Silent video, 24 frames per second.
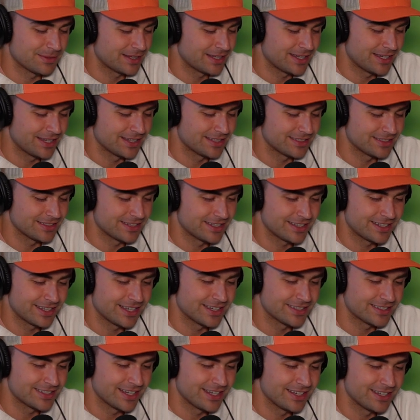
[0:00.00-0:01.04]
I can't I
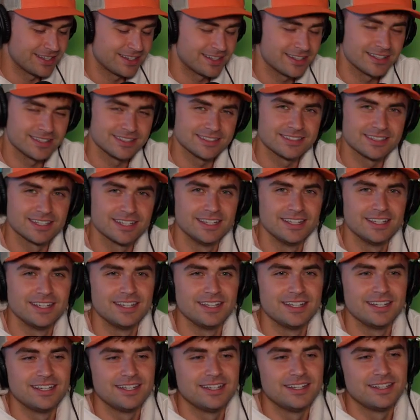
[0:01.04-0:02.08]
can't take because
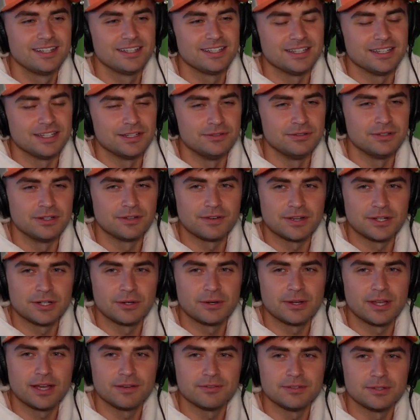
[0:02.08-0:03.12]
even if I
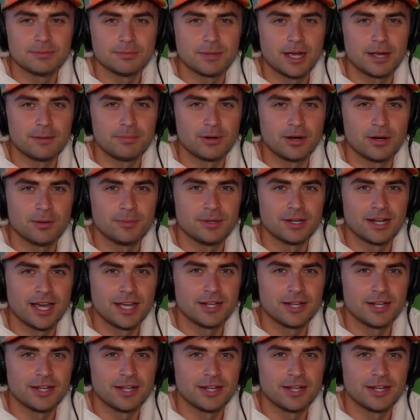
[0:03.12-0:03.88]
don't have it in my apartment,